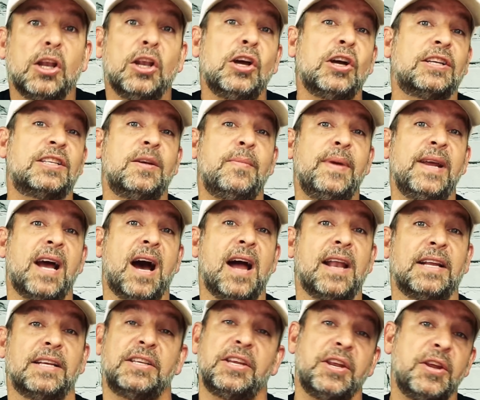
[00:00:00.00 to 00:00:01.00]
Look, to be
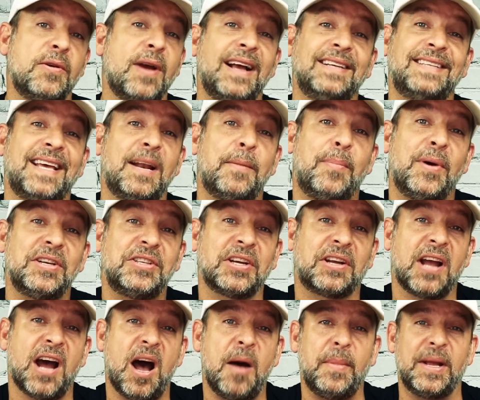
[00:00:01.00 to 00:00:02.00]
honest, you guys had a bunch of
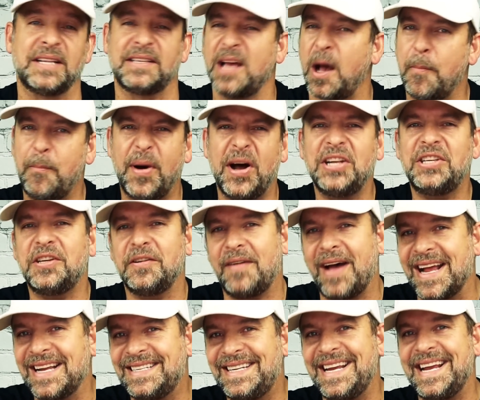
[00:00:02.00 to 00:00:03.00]
comments, a bunch of
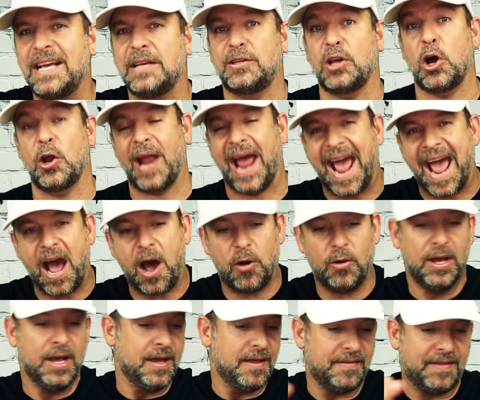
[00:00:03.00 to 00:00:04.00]
ideas on
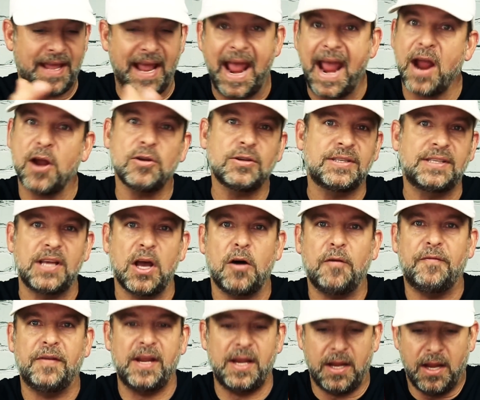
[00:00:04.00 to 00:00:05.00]
how the Air
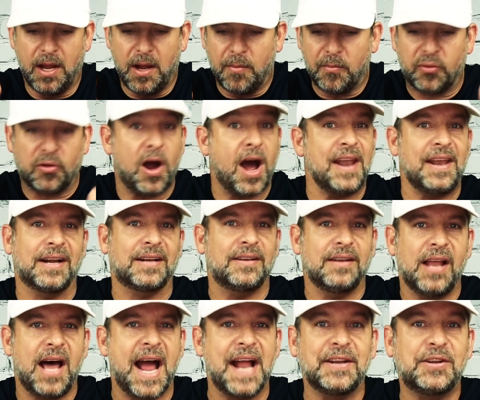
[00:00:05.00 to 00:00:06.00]
Selfie product
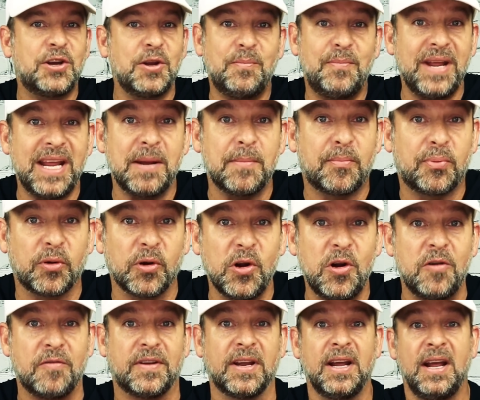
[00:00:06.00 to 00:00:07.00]
line could be
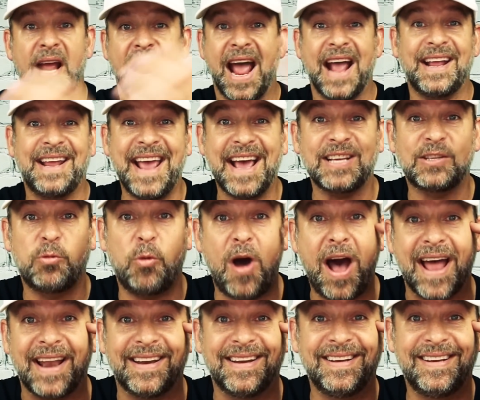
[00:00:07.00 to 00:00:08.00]
improved, and guess
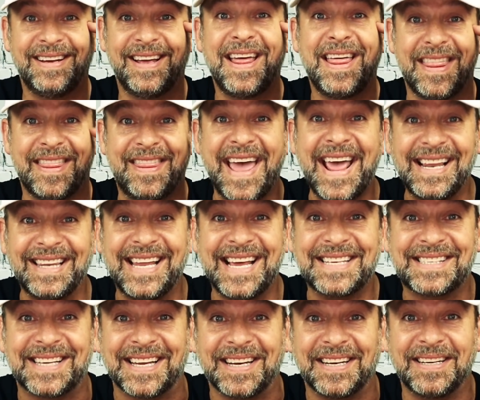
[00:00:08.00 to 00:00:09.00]
what? They
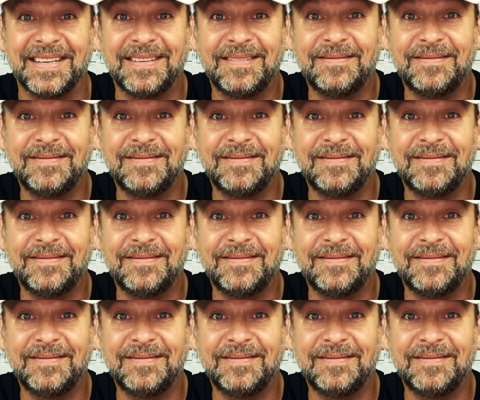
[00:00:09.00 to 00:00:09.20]
listened.